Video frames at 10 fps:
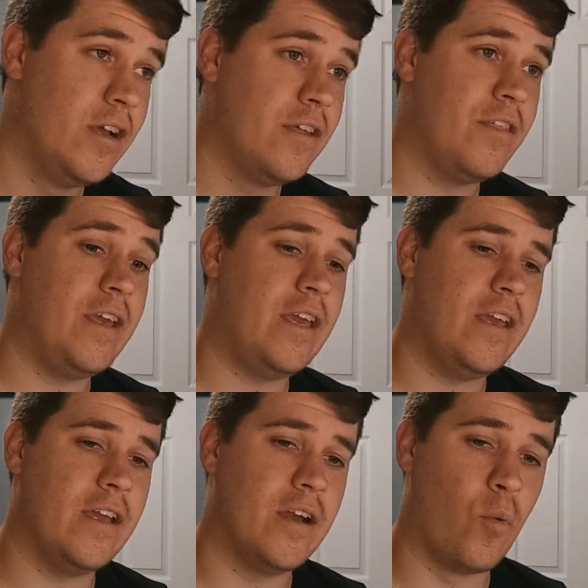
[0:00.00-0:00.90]

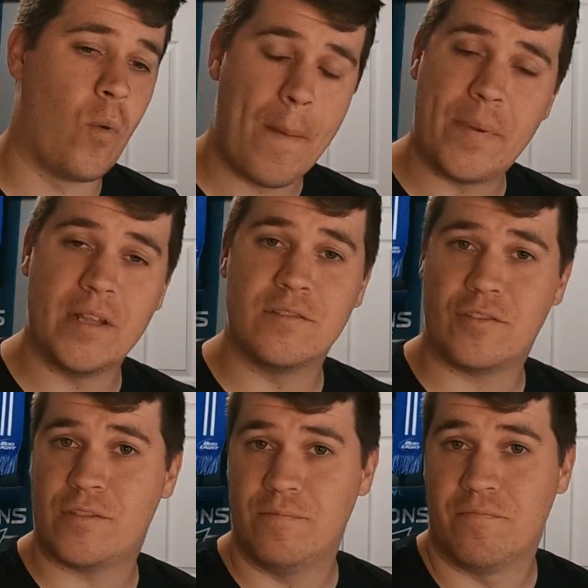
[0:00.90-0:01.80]
The
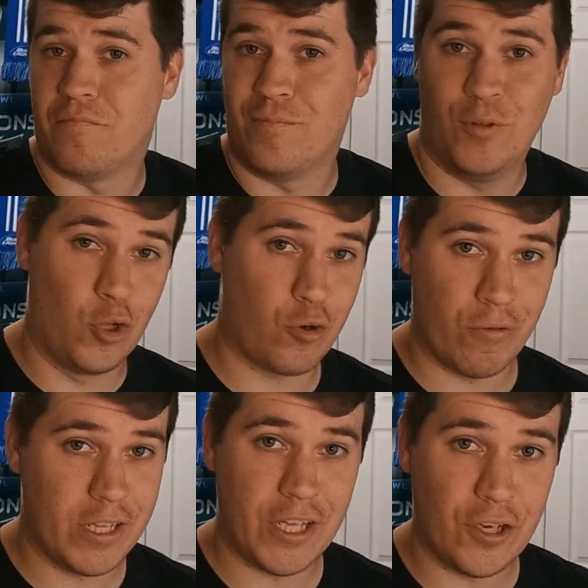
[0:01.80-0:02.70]
weapons look
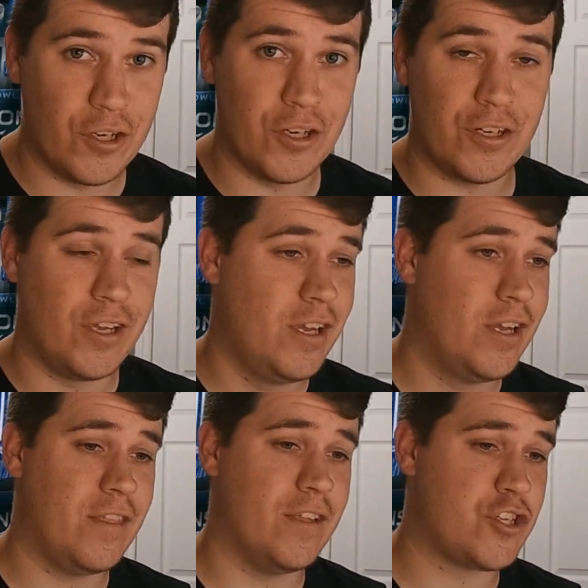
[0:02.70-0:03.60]
really good.
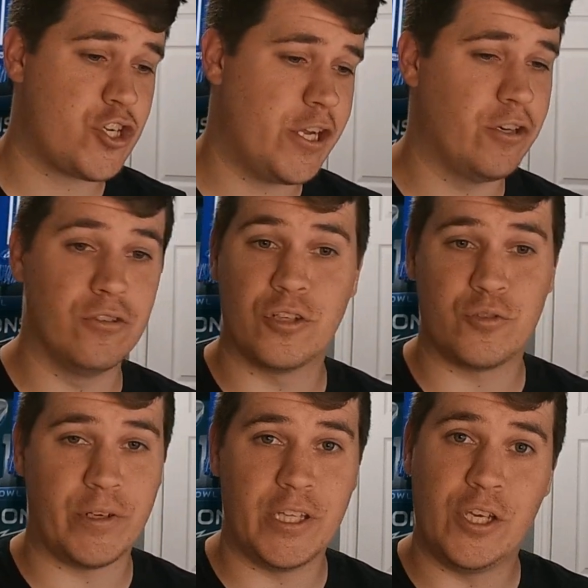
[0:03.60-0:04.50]
The shield looks
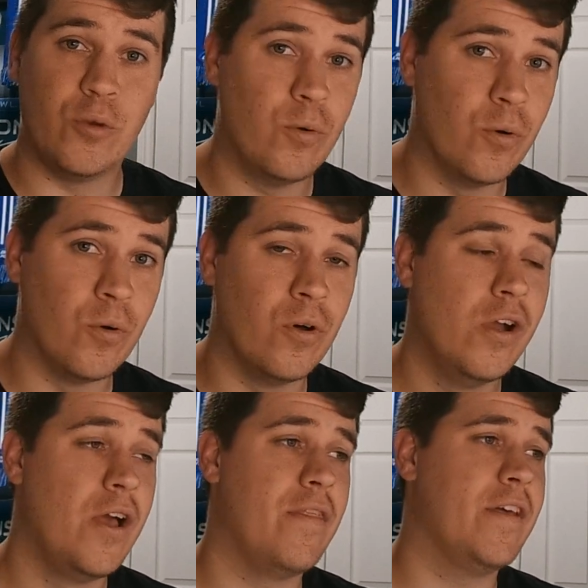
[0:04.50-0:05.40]
really cool.
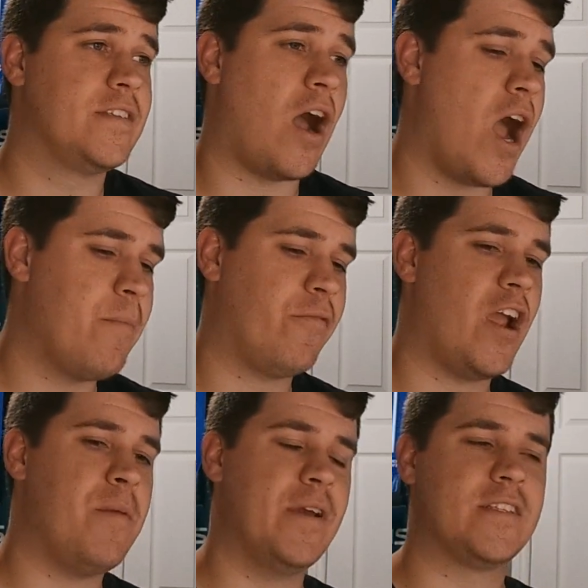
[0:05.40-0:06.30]
The time
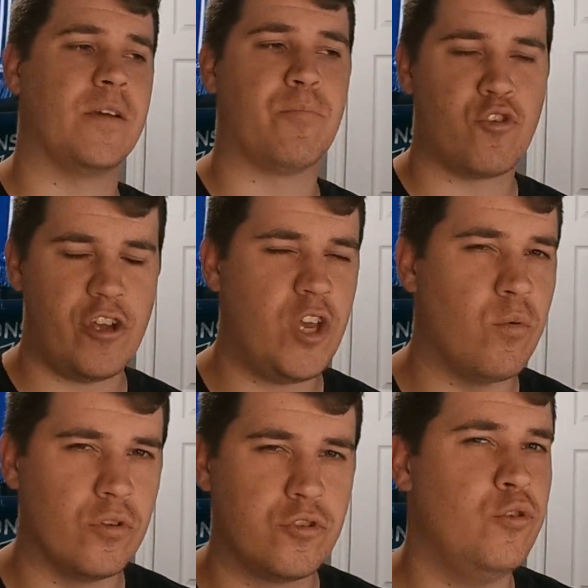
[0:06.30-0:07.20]
frame, it's a
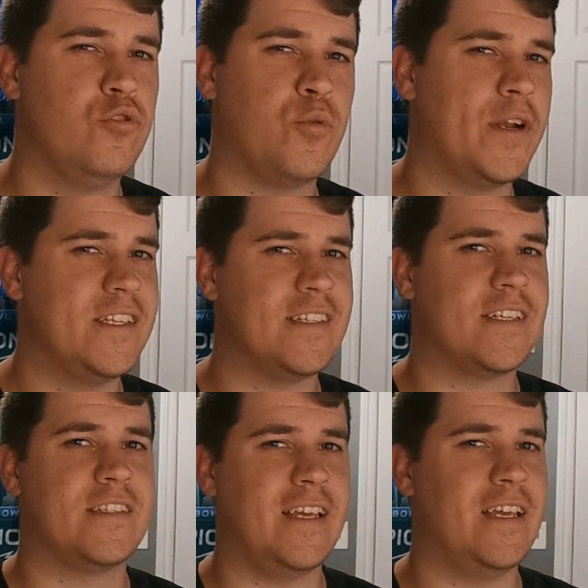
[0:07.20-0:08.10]
prequel to
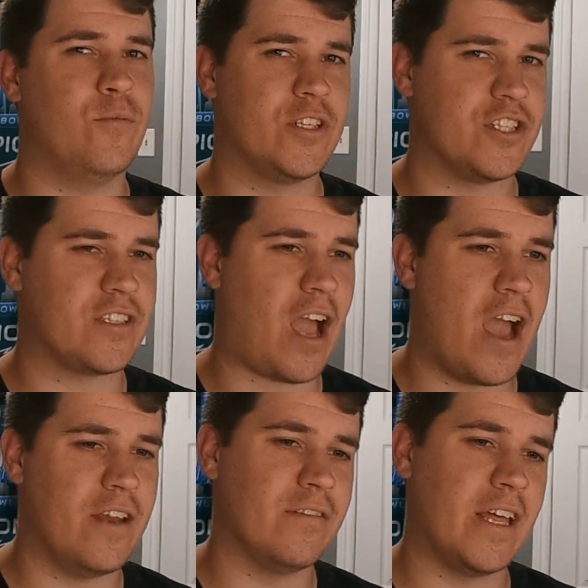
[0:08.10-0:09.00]
2016, which is
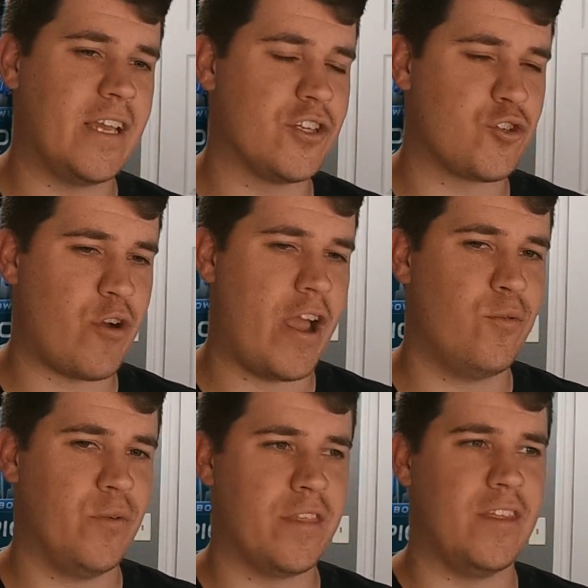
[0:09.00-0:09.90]
kind of a trend
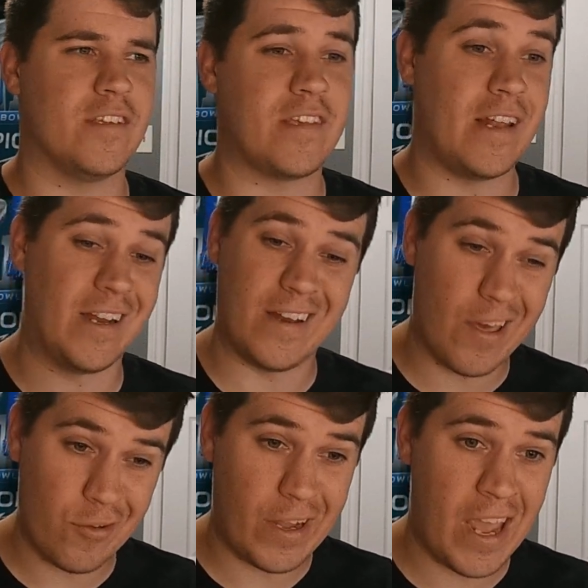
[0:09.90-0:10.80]
with this and
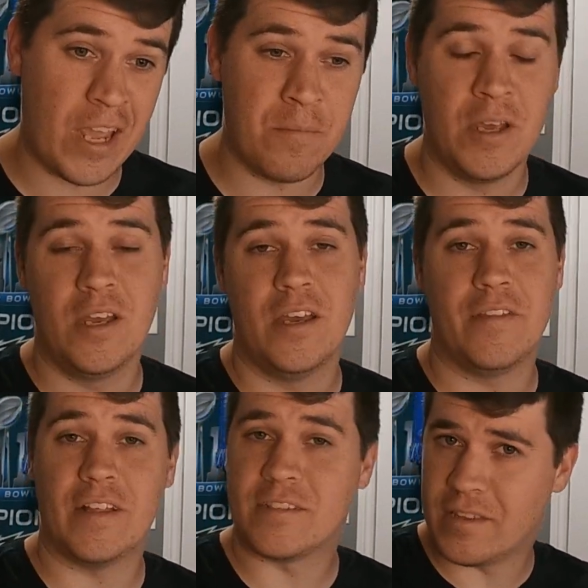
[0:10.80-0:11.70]
another game.
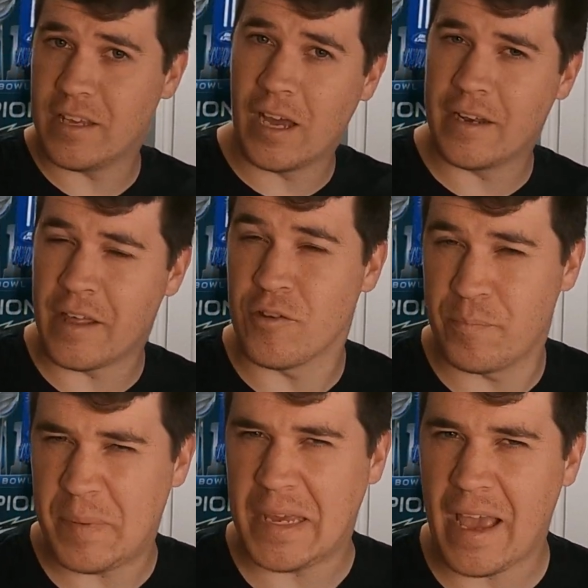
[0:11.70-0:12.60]
That's another
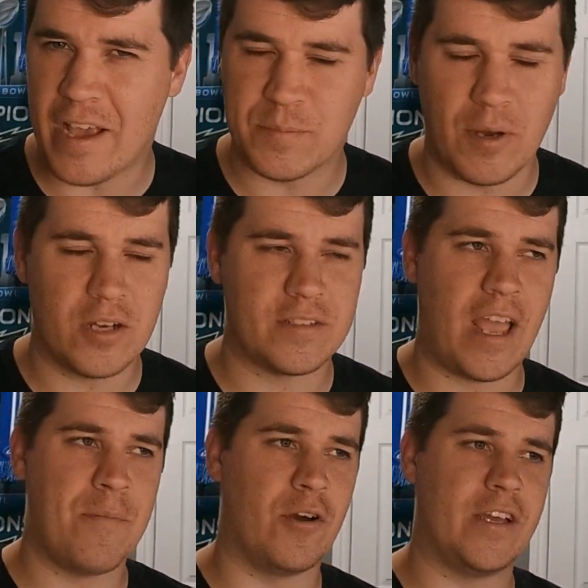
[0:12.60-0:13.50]
big Xbox
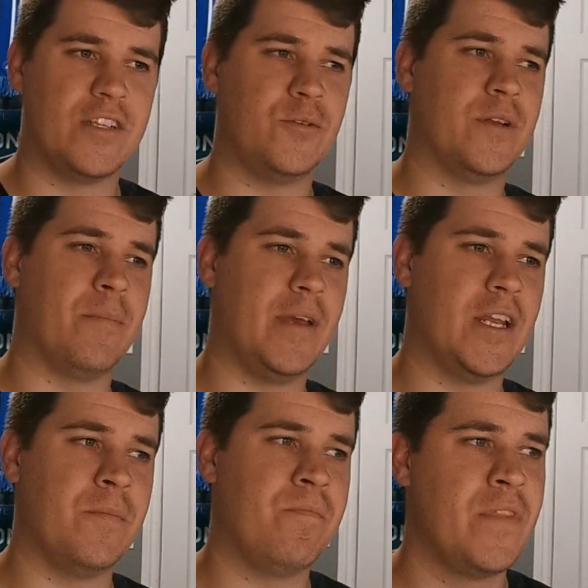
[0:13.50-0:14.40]
game I'll get to in a
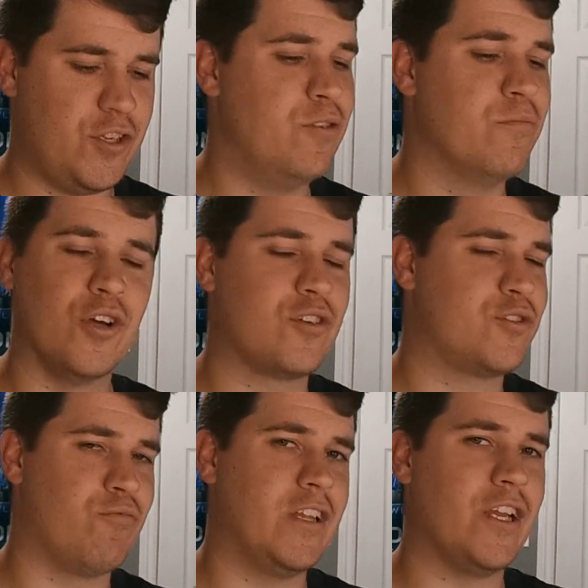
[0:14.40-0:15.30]
minute. Doom looks
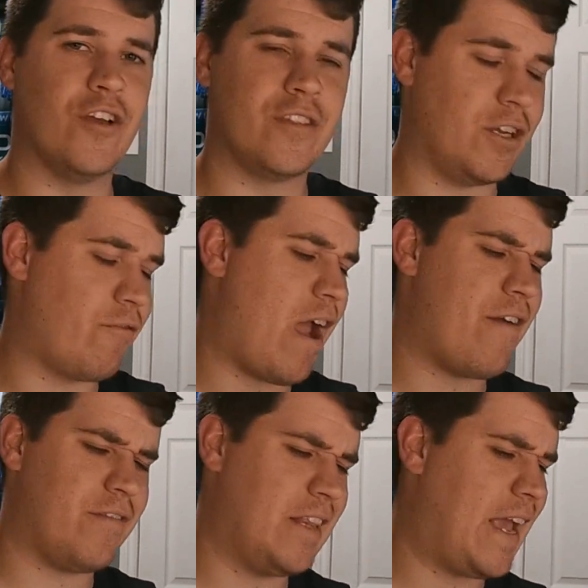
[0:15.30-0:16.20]
really good.
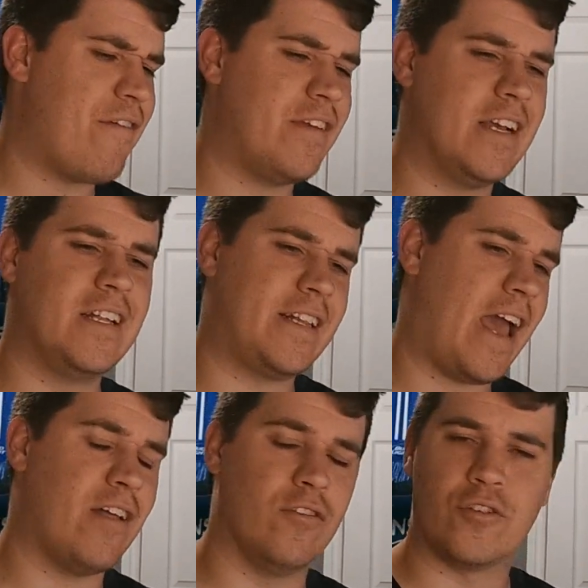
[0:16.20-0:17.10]
The everything like
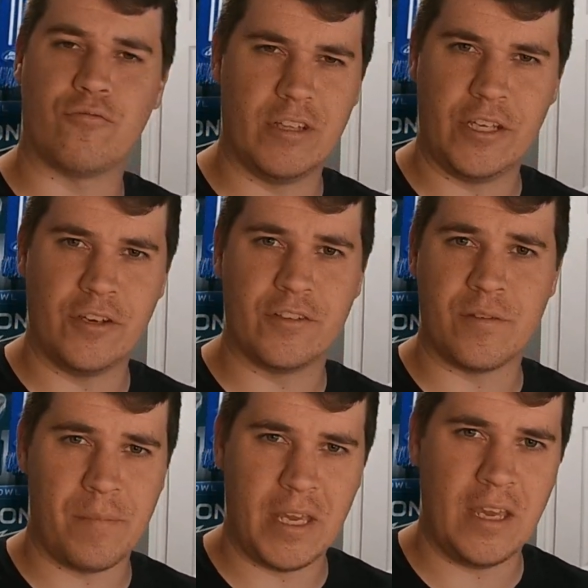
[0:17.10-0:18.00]
that looked really good to
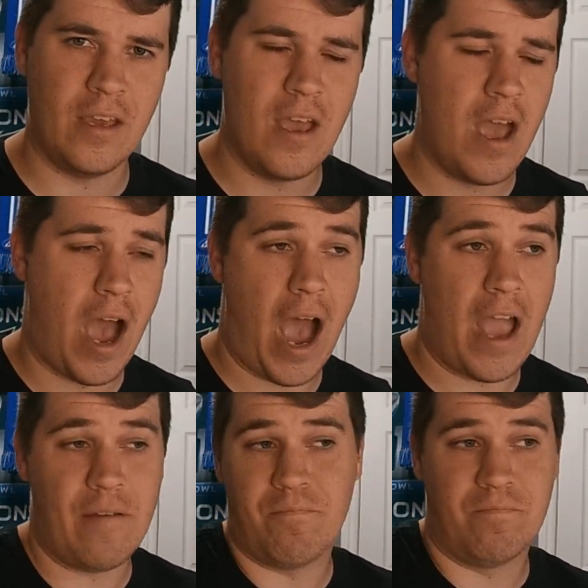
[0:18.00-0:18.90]
me.
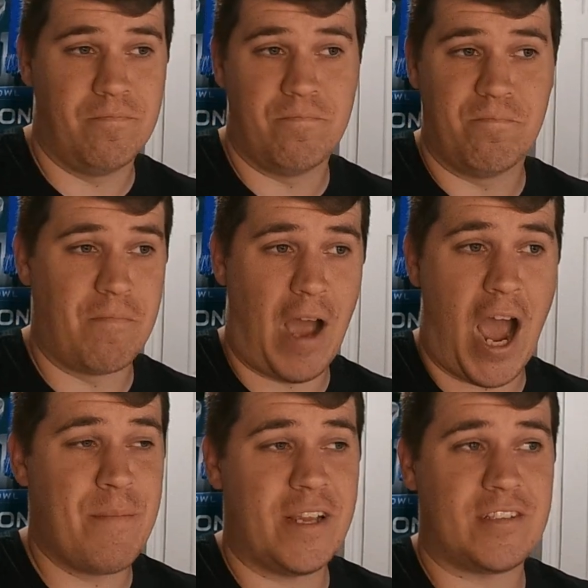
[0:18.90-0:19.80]
I'm
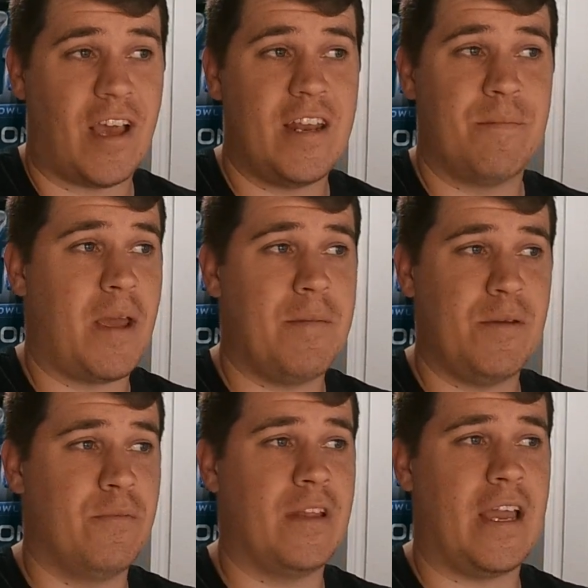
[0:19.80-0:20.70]
excited. Maybe
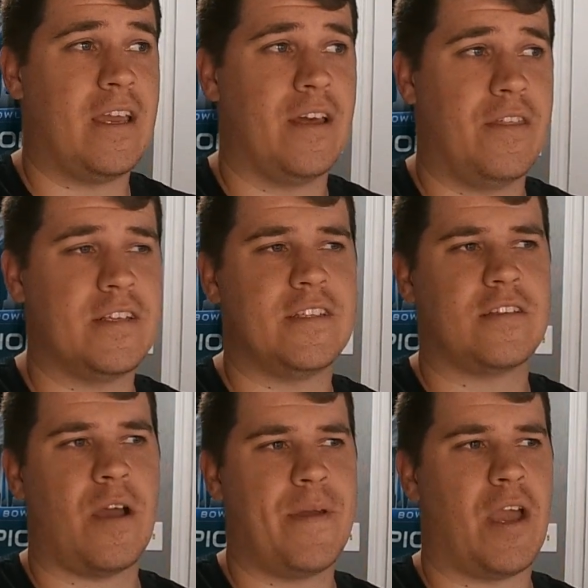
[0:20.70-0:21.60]
this is
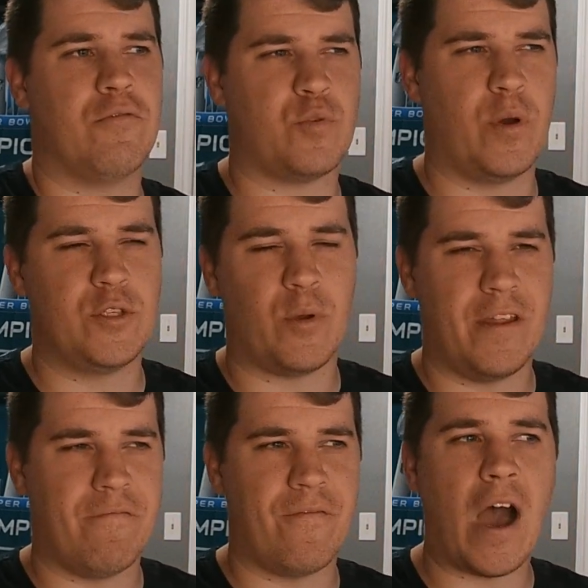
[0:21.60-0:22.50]
coming out in
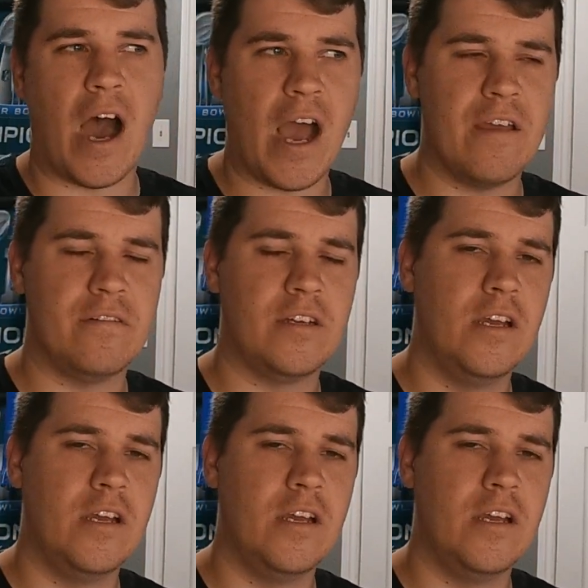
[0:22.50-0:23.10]
2025.